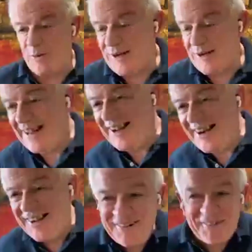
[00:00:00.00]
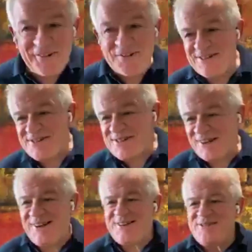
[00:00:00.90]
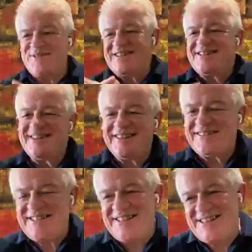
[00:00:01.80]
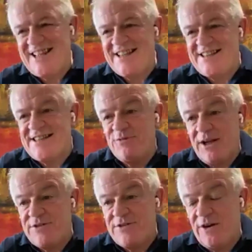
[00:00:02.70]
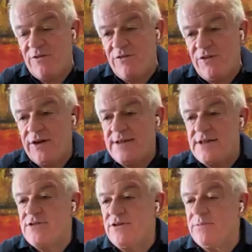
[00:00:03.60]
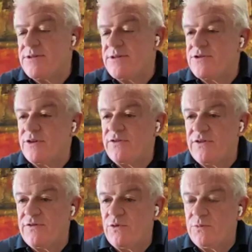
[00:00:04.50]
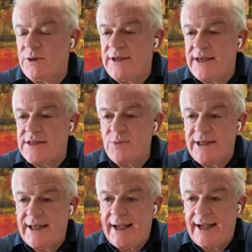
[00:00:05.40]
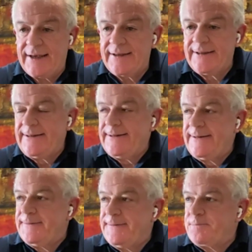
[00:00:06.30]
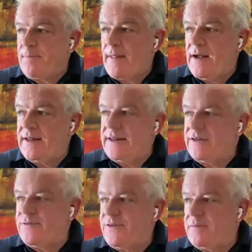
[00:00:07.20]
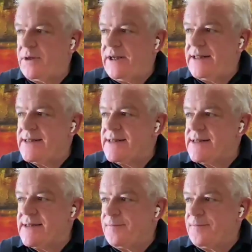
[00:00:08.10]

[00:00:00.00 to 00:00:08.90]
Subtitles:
clear. We also charge for the service in the sense if we have to go and find distributors or so forth. But yes, we can. I think the Philippines